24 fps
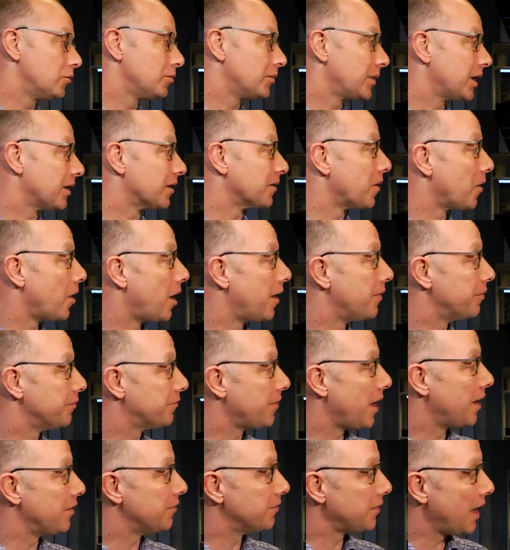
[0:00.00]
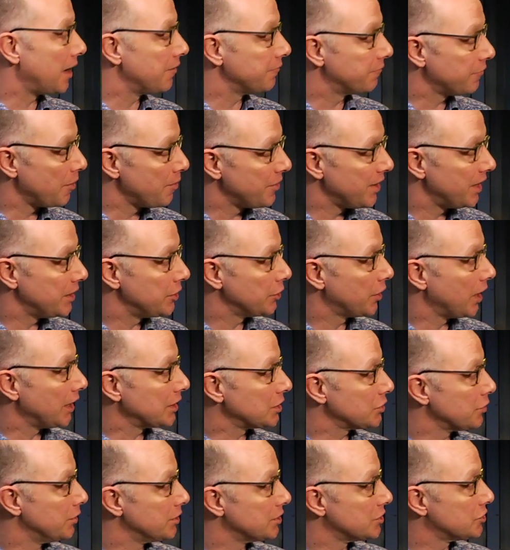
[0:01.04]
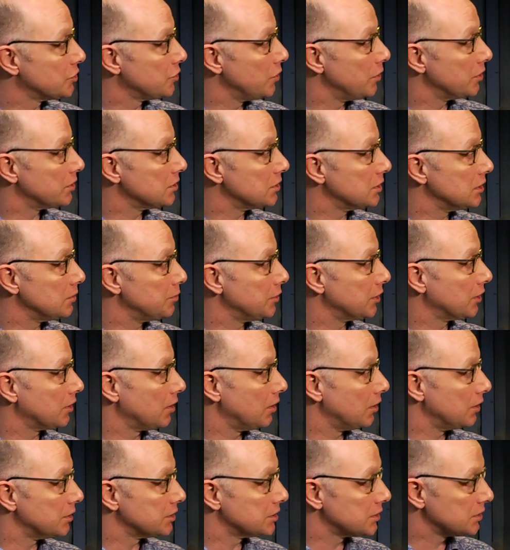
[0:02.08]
man! And from there you get to uncertainty because